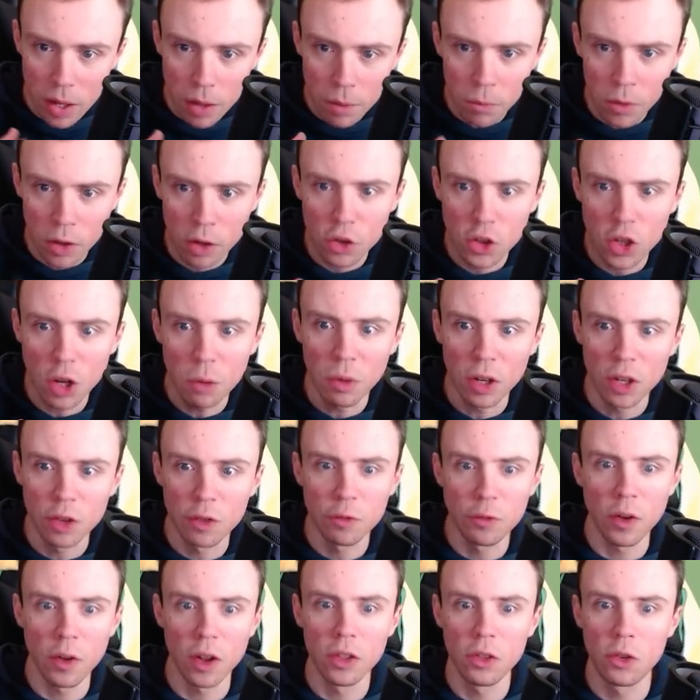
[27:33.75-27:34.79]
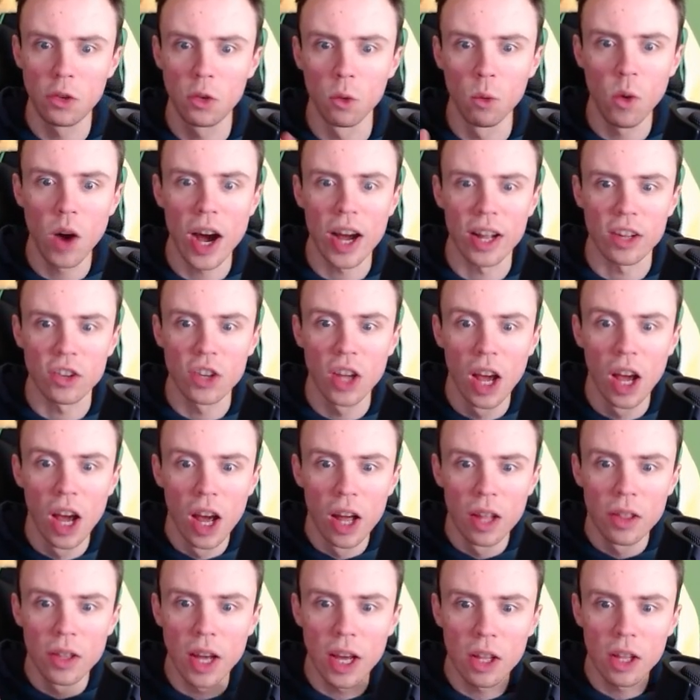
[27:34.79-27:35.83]
They are so much fun to watch.
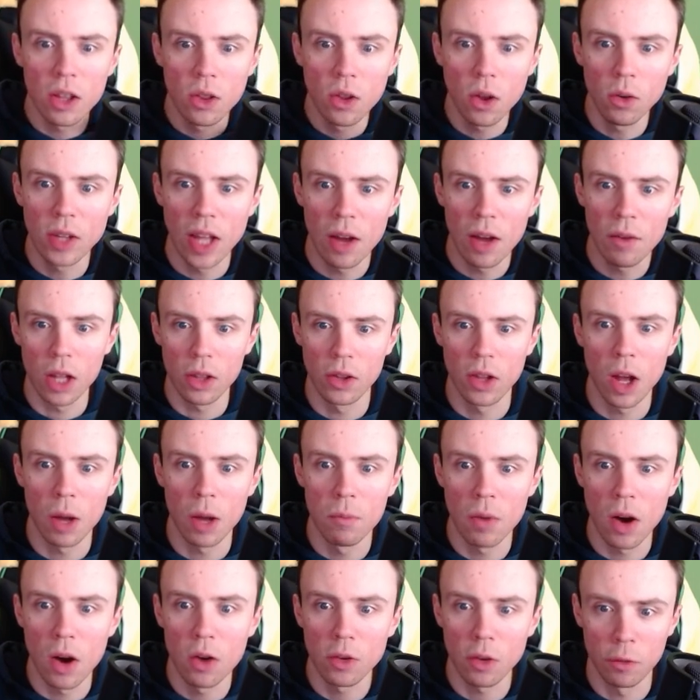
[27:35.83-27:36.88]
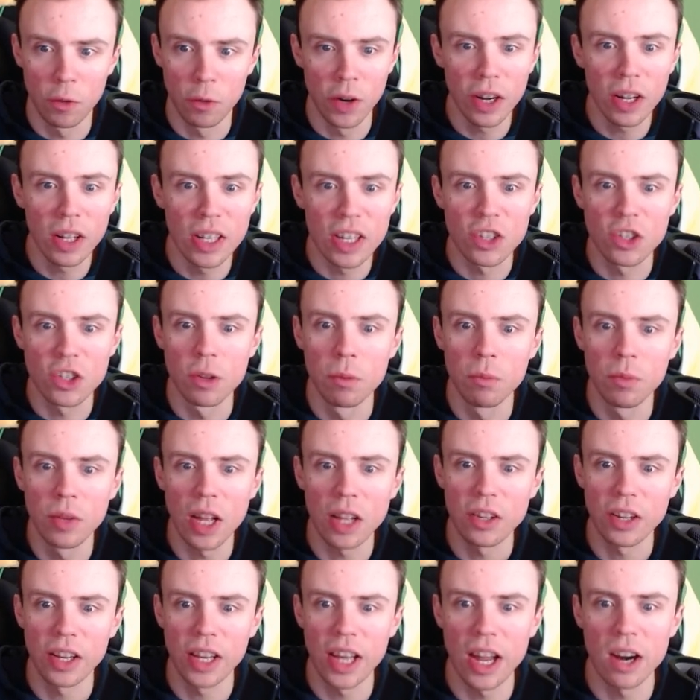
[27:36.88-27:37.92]
They don't have the amount of realism that
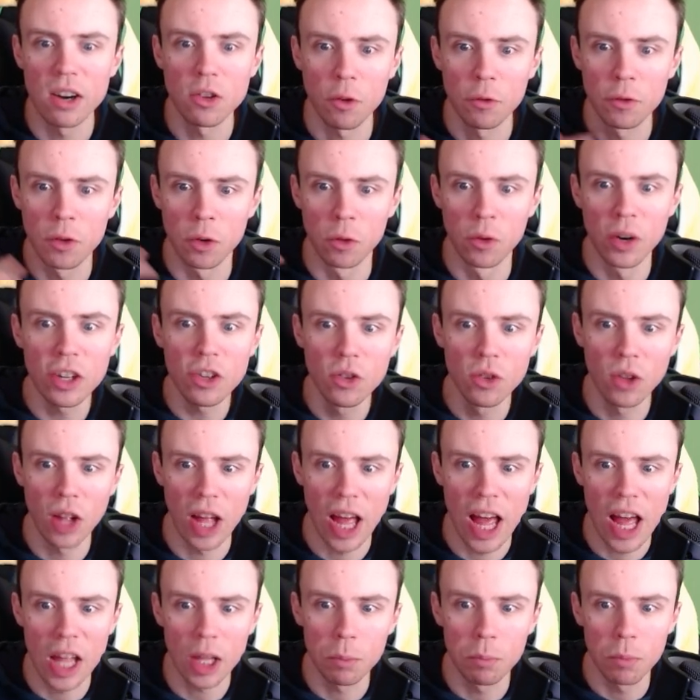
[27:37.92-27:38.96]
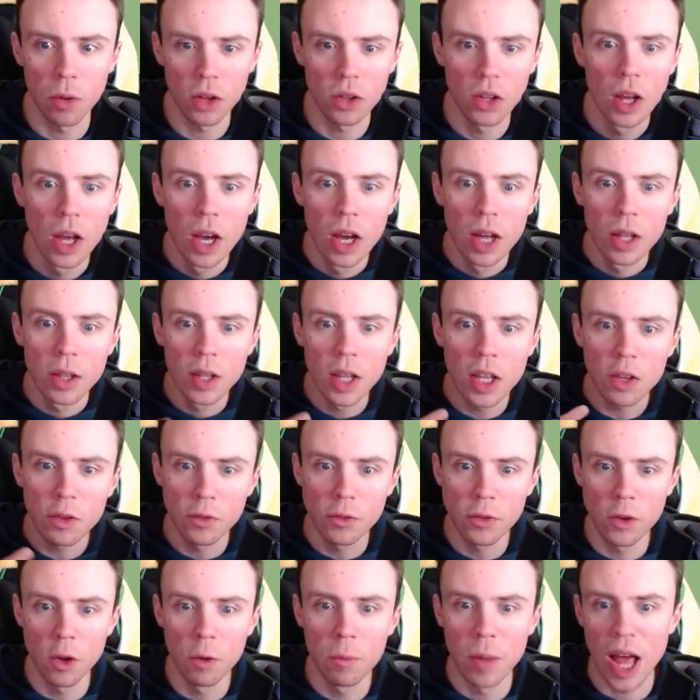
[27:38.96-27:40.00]
the characters of the original had, but this
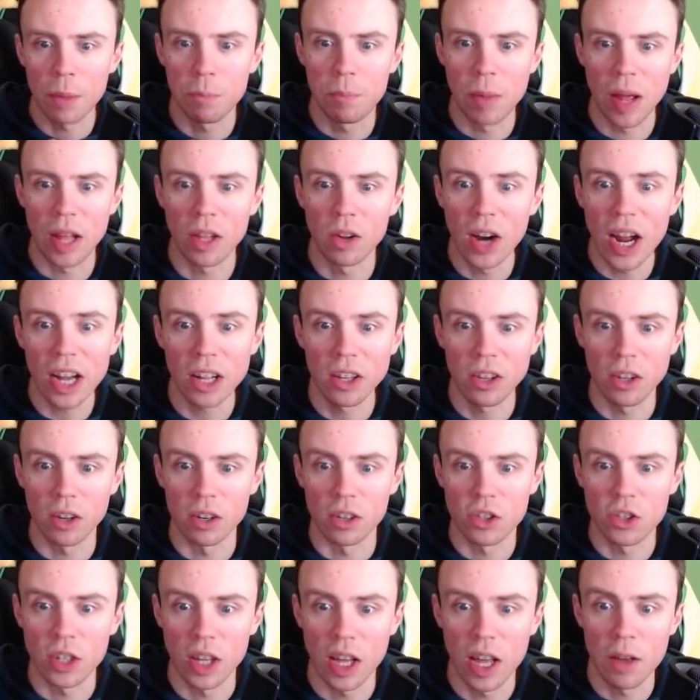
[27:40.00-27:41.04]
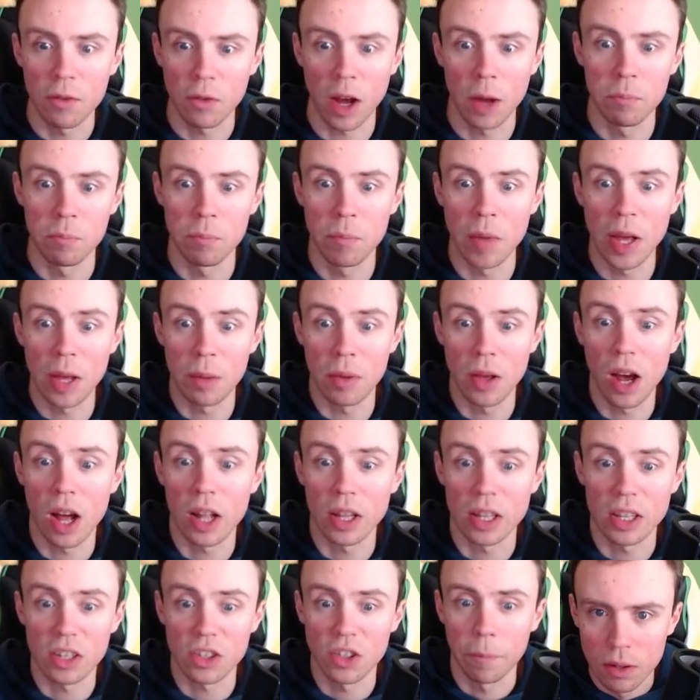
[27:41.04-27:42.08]
film had better actors, if I may be
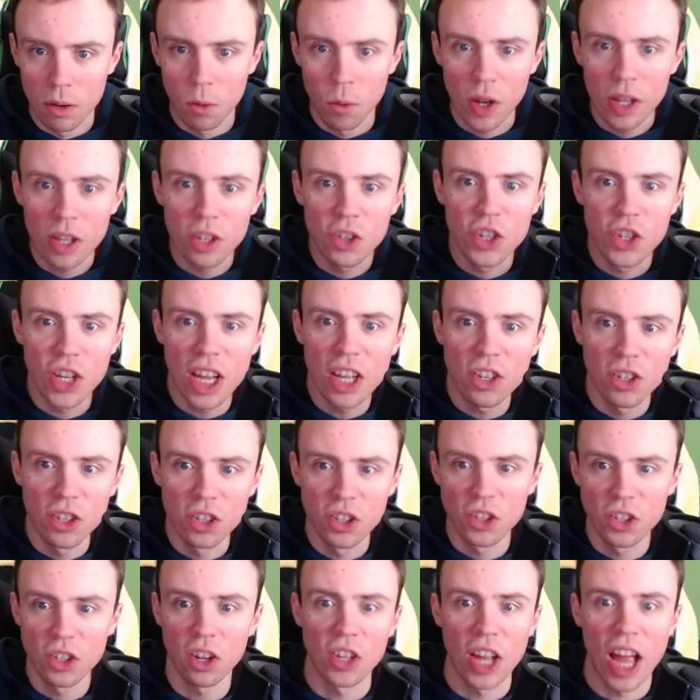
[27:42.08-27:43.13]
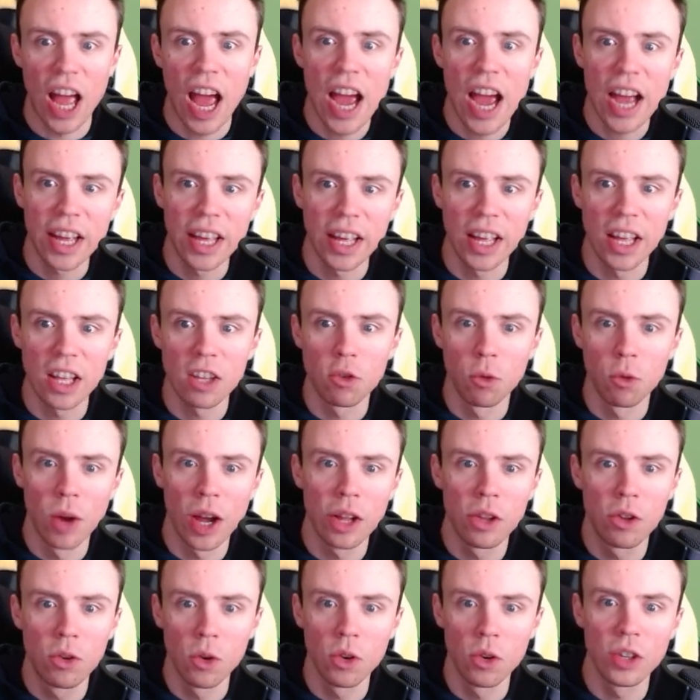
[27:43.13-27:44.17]
honest. When Jason starts hacking his way
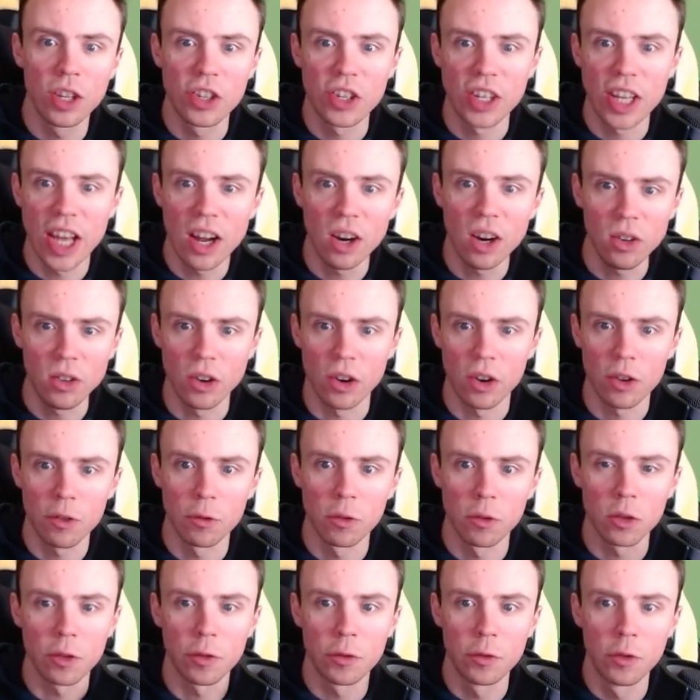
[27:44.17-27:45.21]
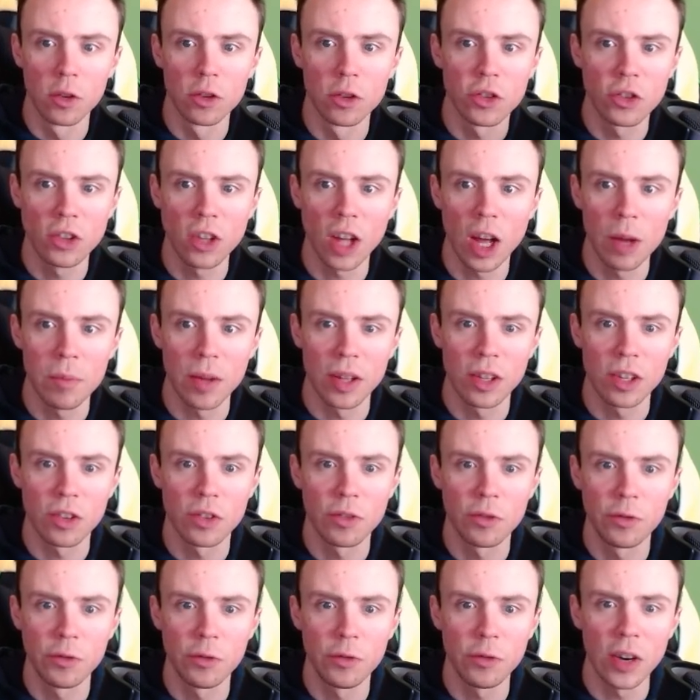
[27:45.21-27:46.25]
through these characters for the first time in this
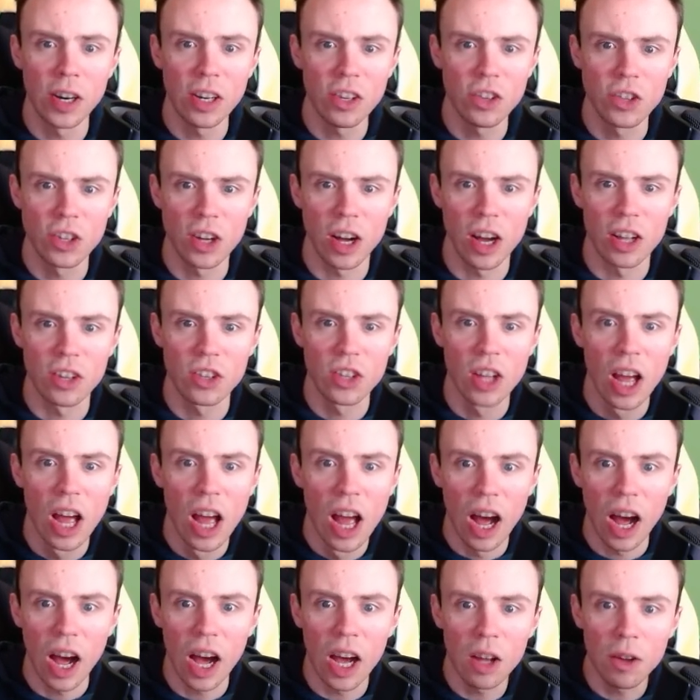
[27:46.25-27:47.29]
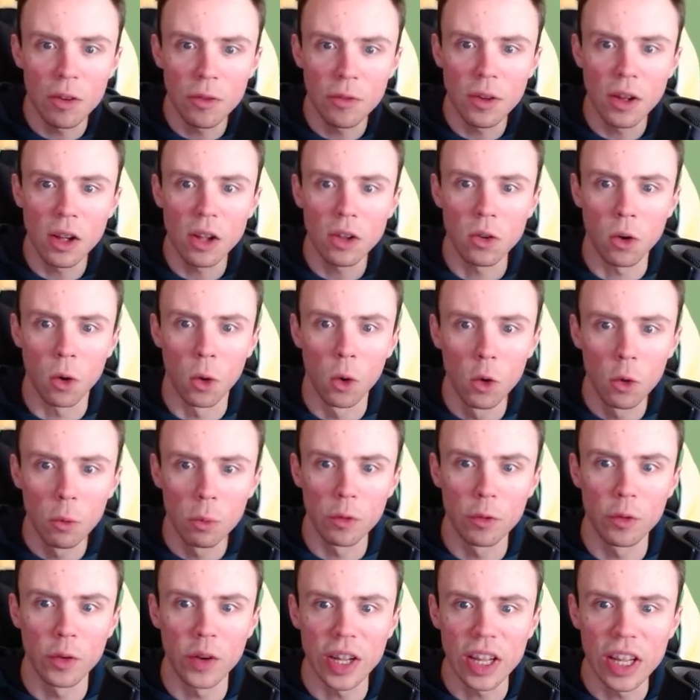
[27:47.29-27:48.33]
franchise, I felt horrible
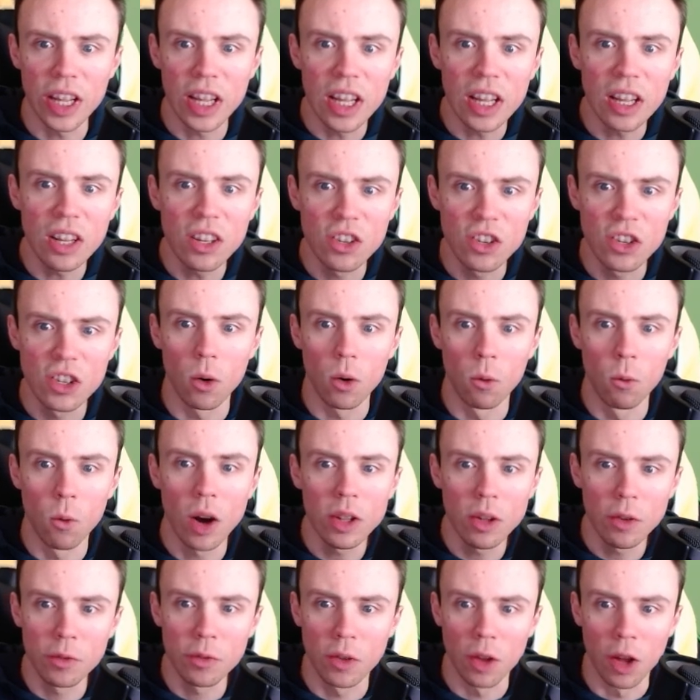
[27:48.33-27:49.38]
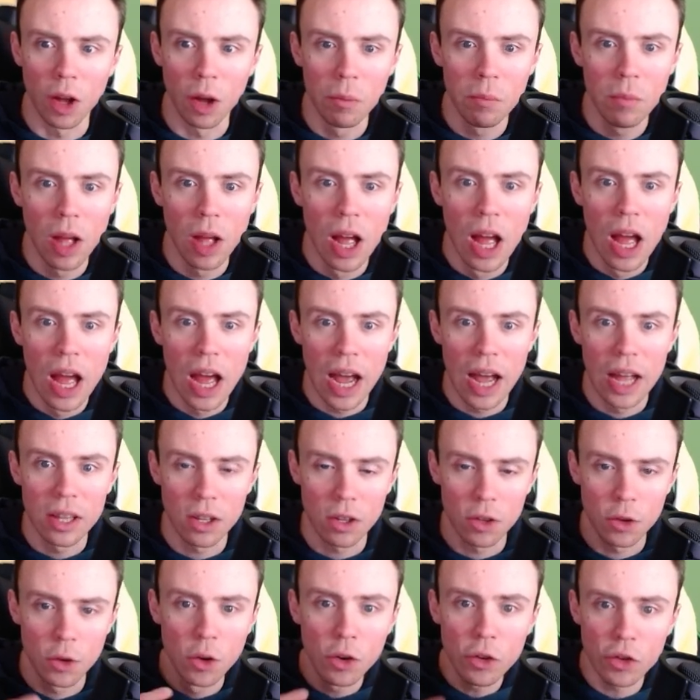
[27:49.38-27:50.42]
for each one of them, and
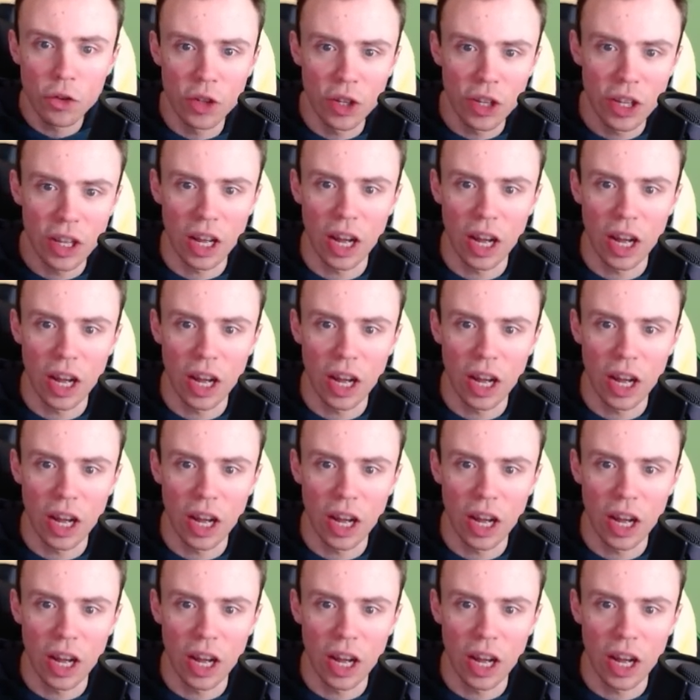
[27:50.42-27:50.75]
usually